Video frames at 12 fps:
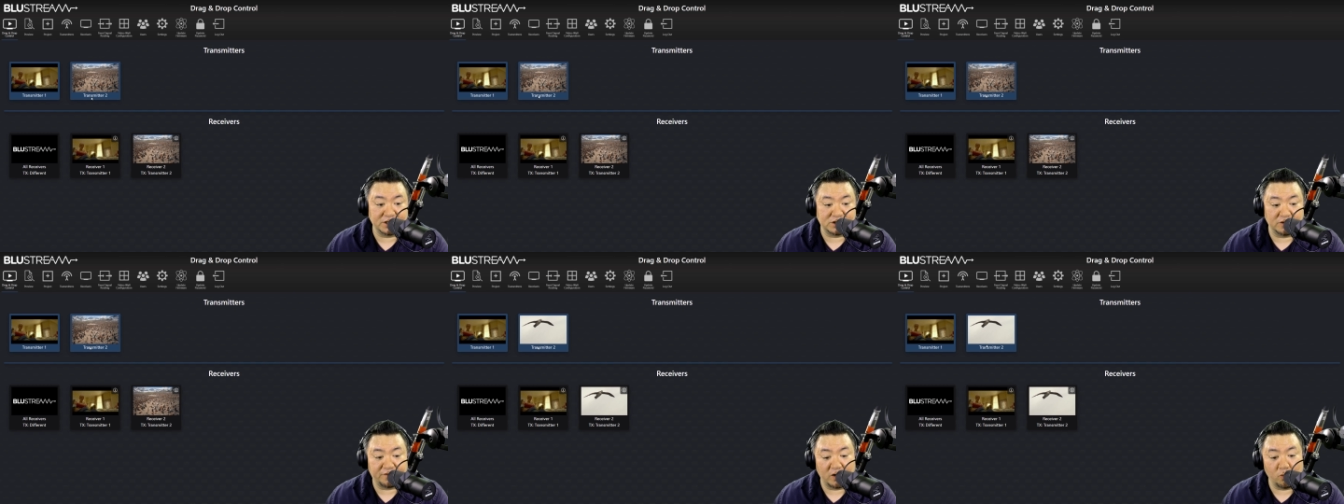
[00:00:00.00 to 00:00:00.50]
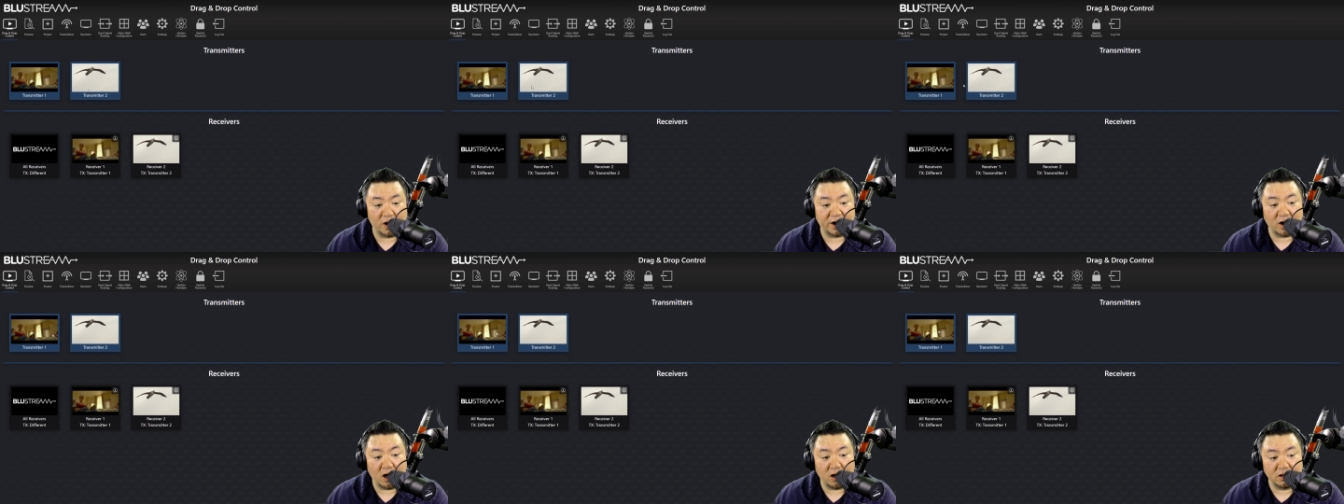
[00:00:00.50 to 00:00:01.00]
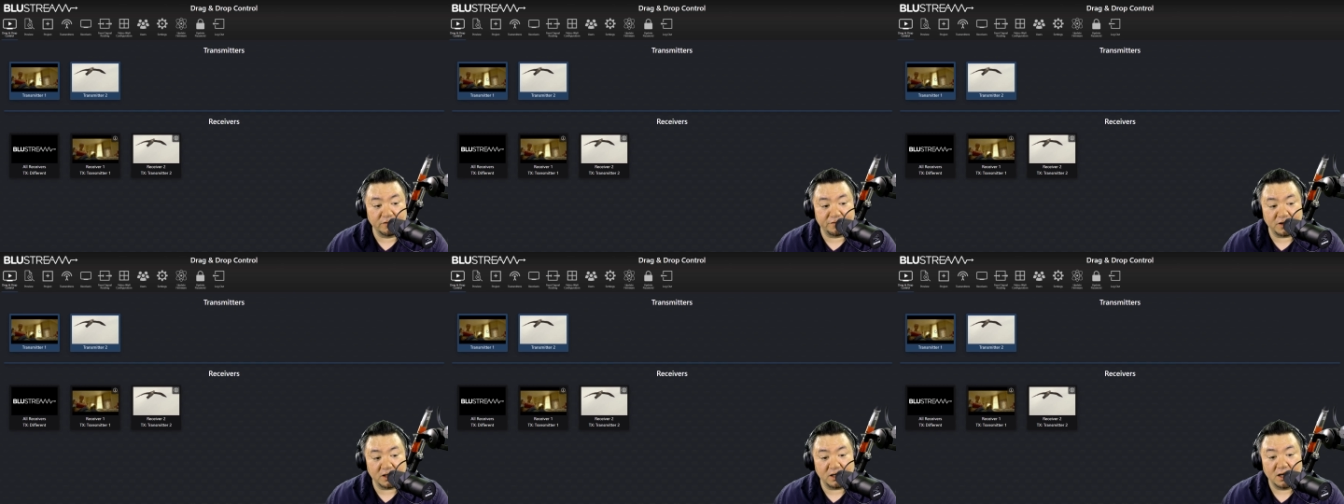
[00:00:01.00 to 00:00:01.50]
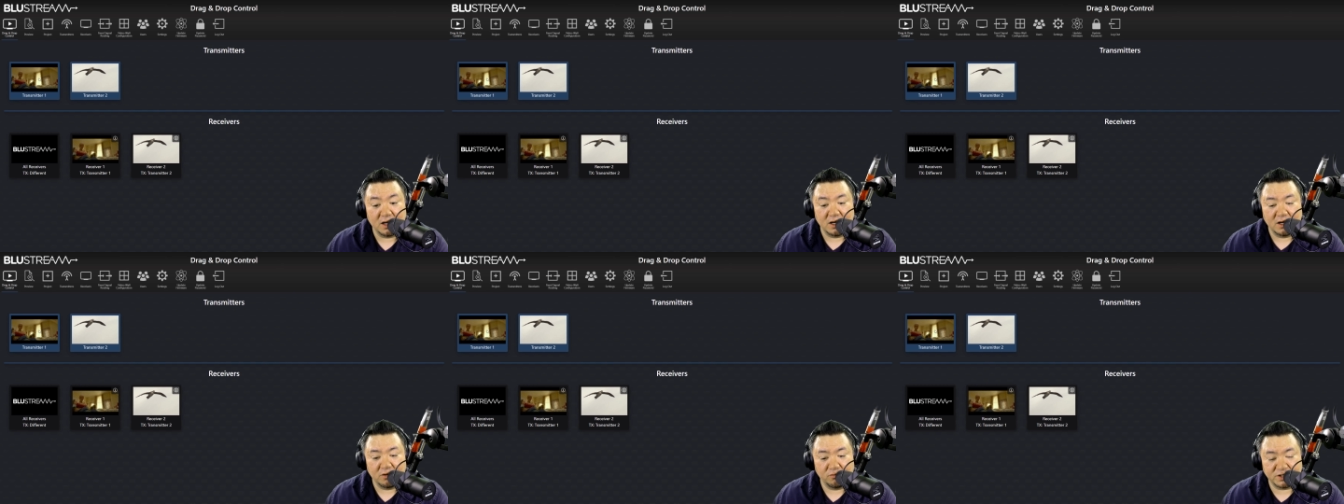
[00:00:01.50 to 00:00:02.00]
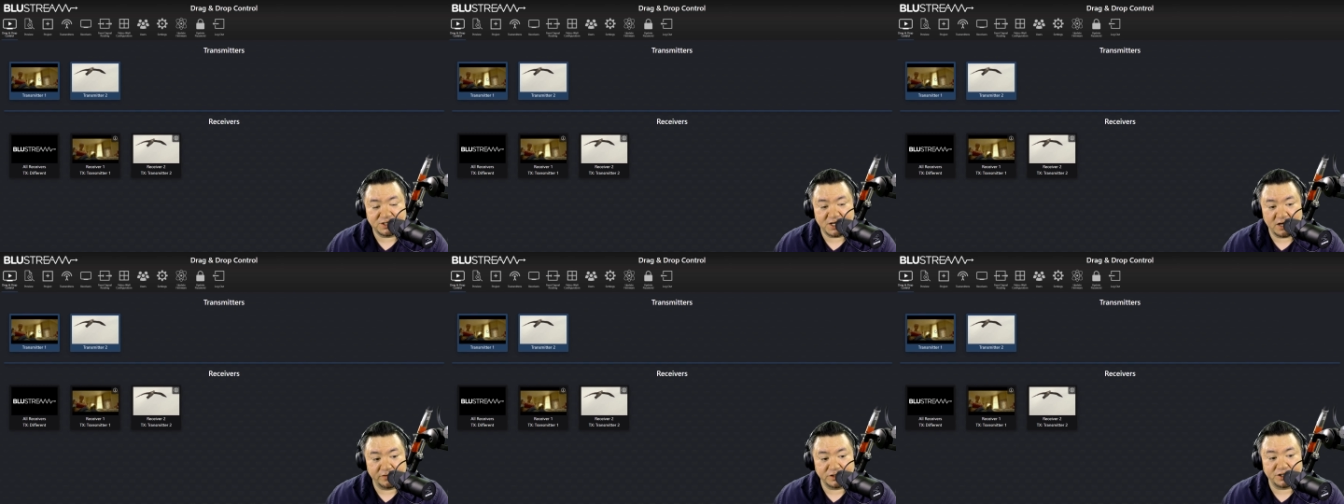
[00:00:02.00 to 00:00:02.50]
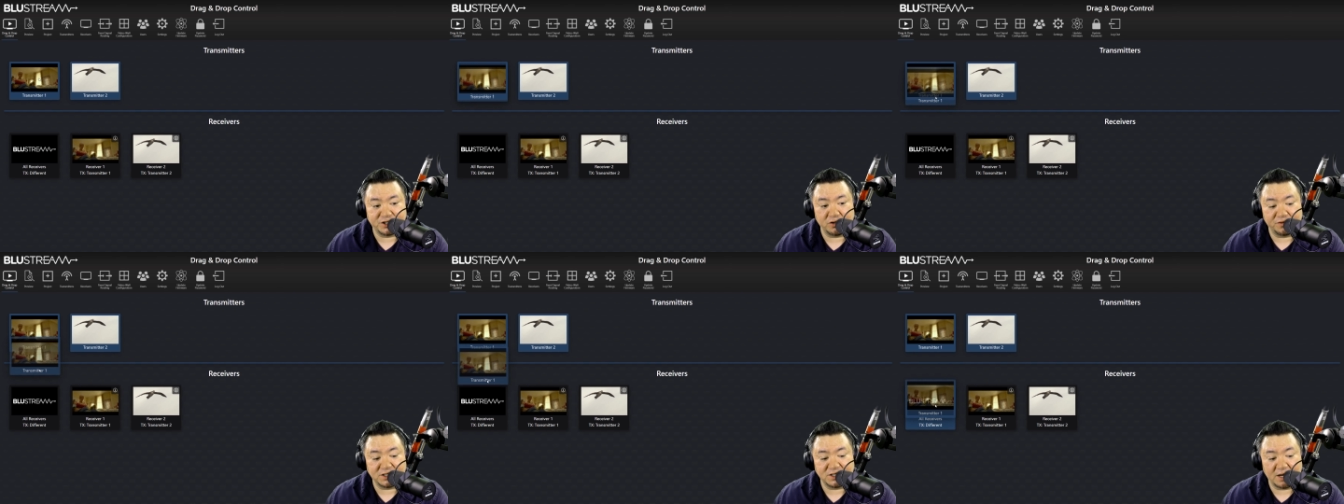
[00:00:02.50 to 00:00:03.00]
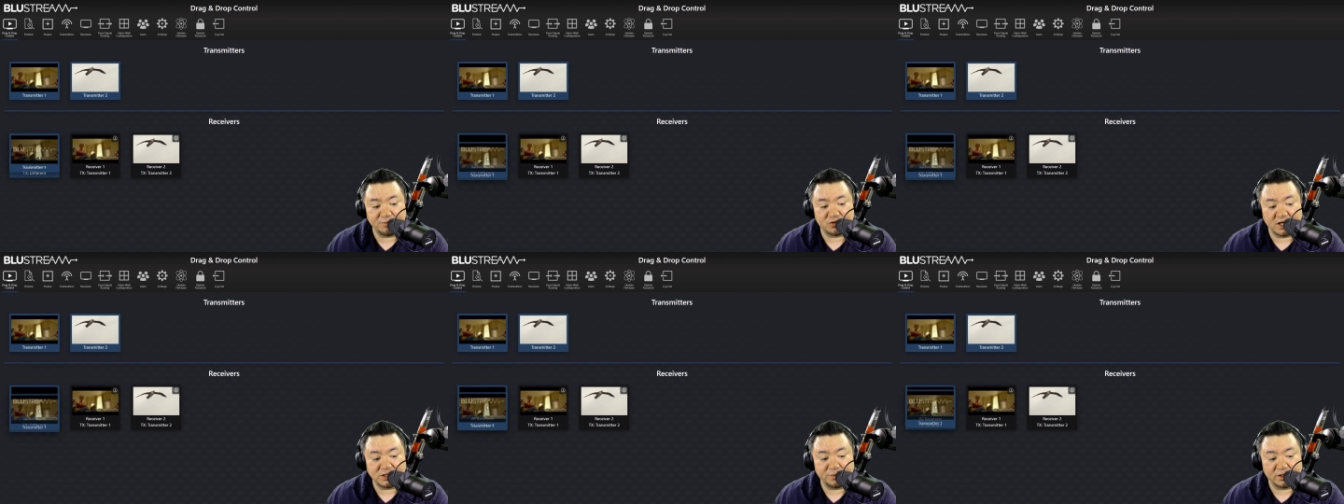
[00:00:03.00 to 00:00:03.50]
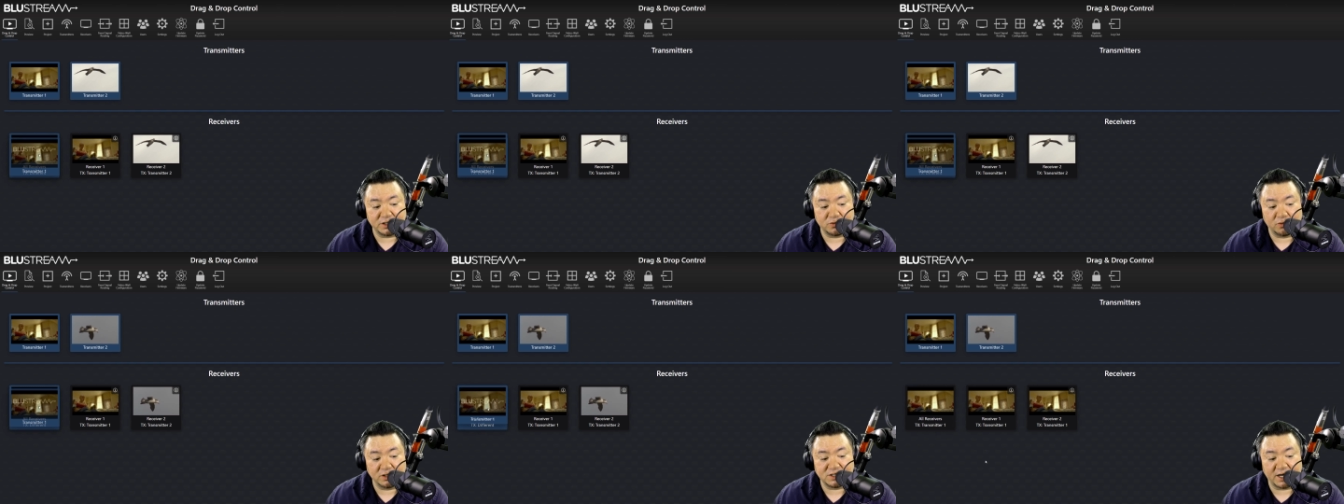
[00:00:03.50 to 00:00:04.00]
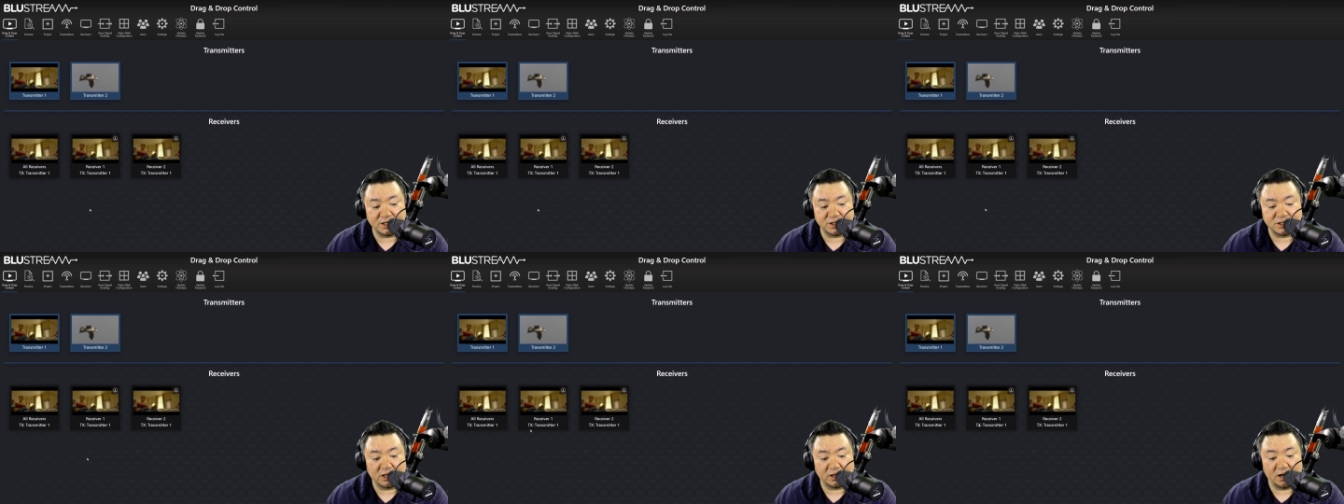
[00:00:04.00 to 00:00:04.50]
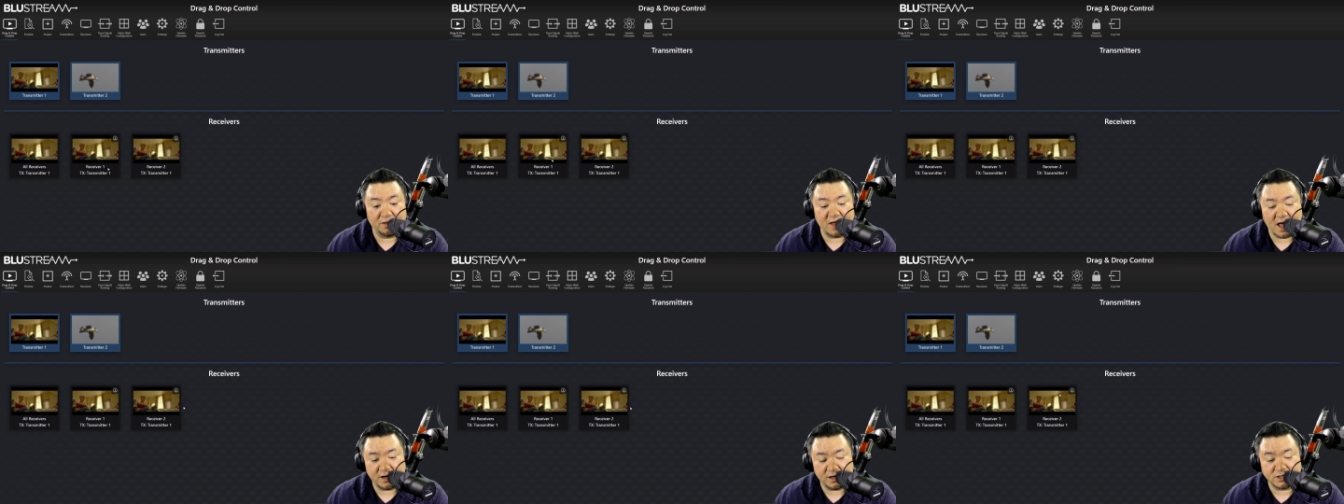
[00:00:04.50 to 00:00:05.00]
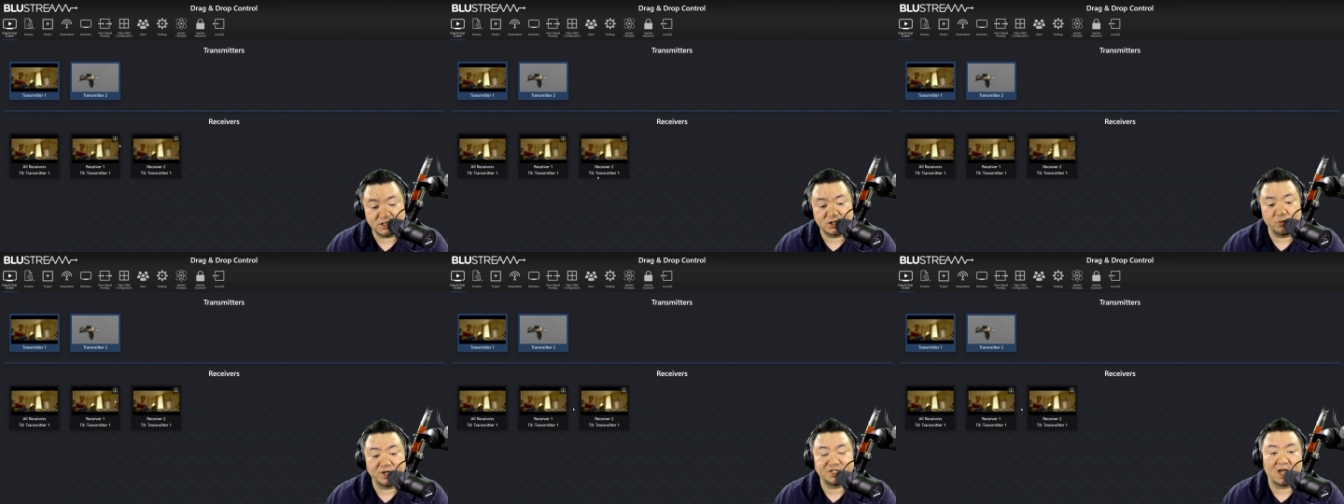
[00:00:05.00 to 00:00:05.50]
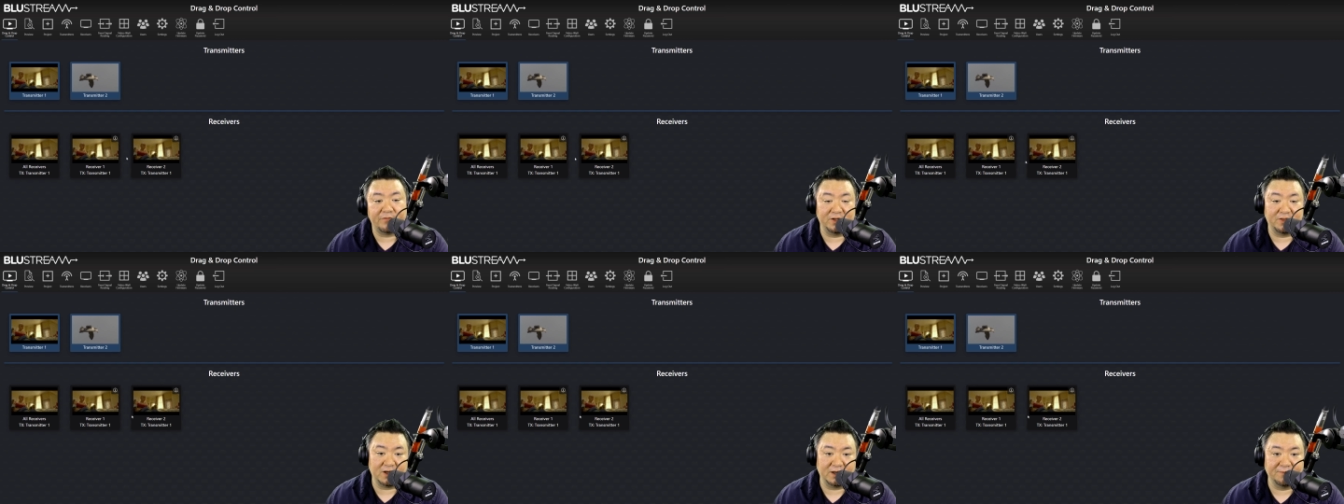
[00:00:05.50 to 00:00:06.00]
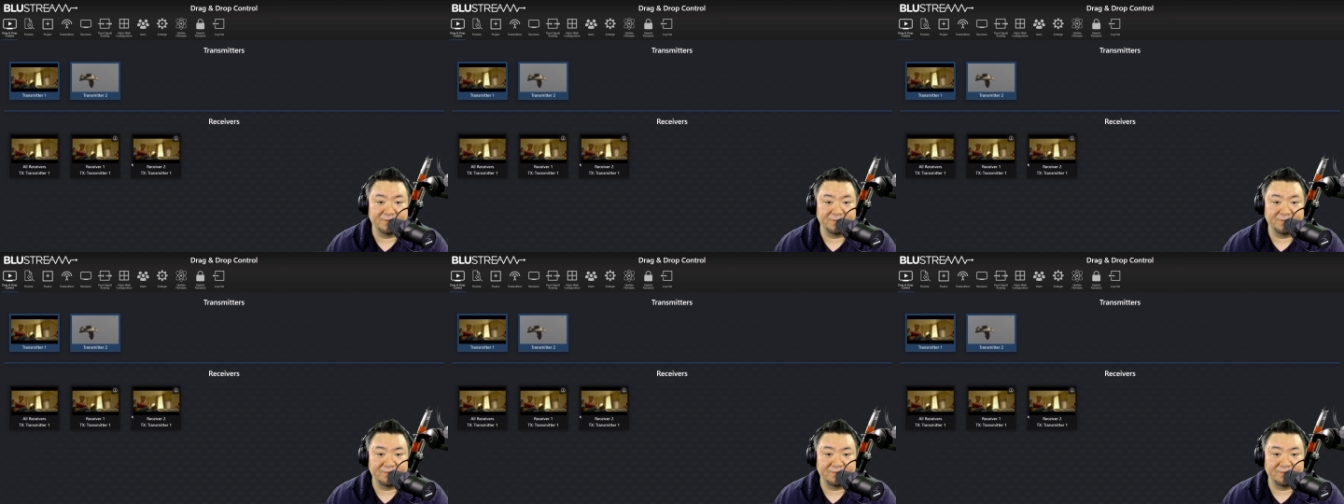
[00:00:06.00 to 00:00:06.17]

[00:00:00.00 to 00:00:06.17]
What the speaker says: So if I wanted all of the receivers to show the same transmitter source, I can just click on that and it'll switch everything.